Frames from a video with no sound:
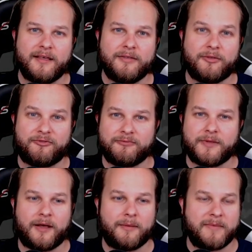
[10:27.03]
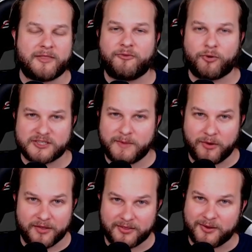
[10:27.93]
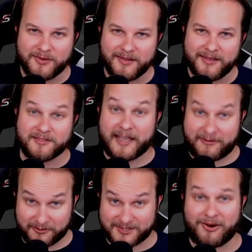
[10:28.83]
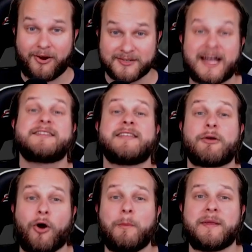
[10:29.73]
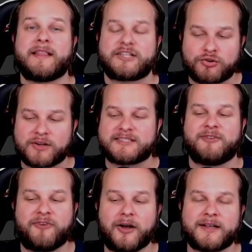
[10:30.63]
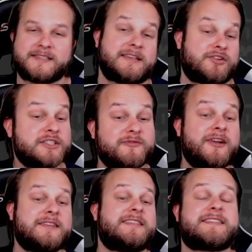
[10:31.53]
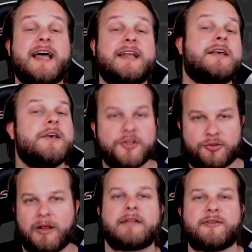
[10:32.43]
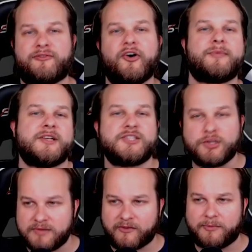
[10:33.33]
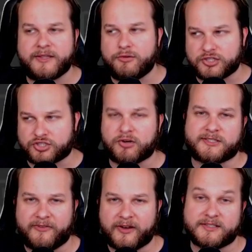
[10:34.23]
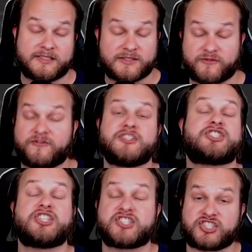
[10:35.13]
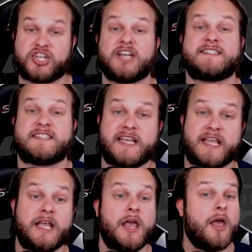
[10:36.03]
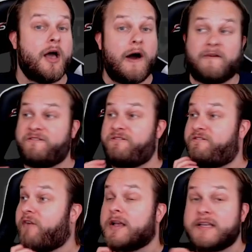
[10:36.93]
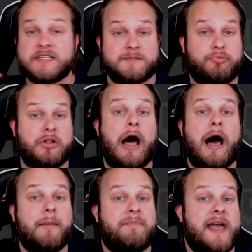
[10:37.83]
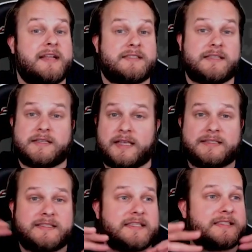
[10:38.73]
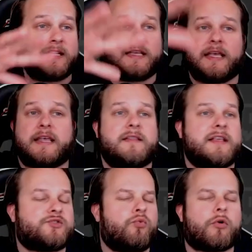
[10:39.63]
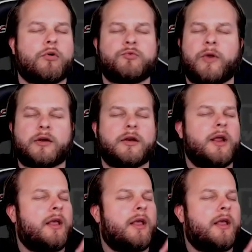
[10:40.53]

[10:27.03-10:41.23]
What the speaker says: the may the force be with you. Like from Star Wars. That's what they were hoping. Like, trust the fungus. And trust the fungus is said throughout the film because you never believe, you just trust the fungus. This disgusting, a fungus blob that is existing in this world where